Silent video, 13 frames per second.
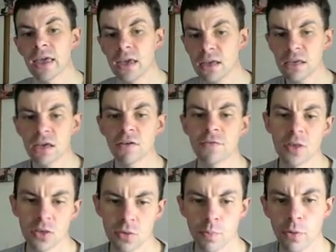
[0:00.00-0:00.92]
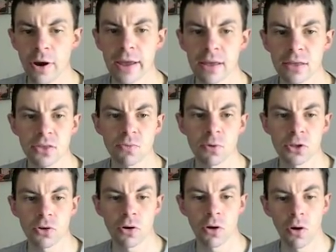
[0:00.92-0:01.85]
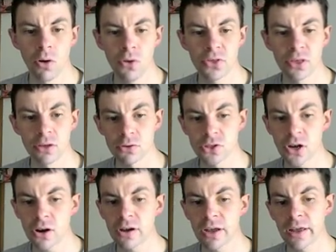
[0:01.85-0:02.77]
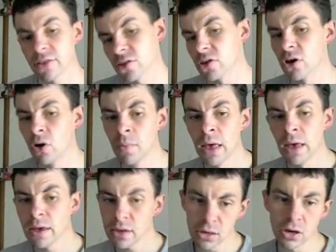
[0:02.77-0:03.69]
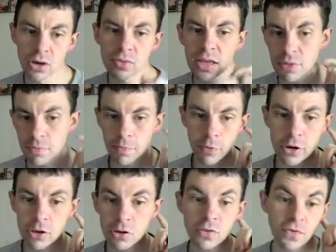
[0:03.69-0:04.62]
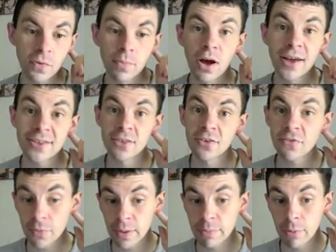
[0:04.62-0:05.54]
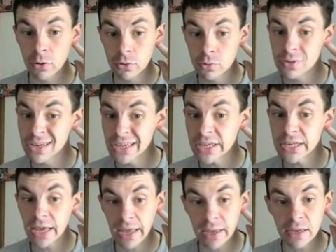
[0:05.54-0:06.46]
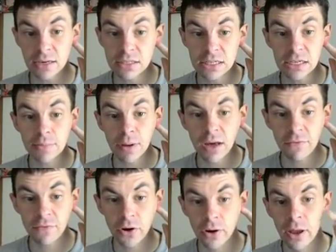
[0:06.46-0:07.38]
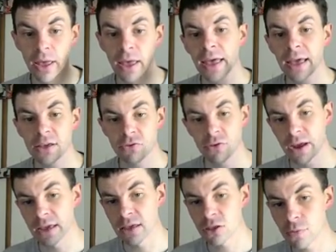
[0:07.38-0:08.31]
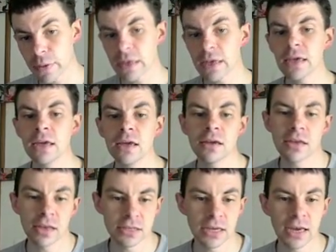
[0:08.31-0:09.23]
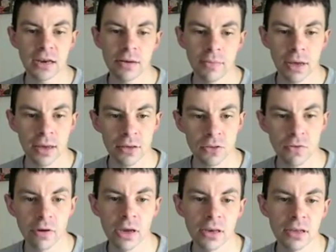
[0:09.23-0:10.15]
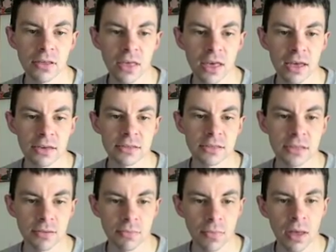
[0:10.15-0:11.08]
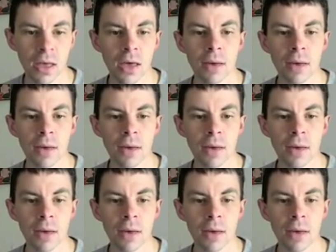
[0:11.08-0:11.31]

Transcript: any of his breaks, which are all single target. So, that's pretty good for bosses, for people who need a debuffer. Extra HP, Katana Mastery in his kit, some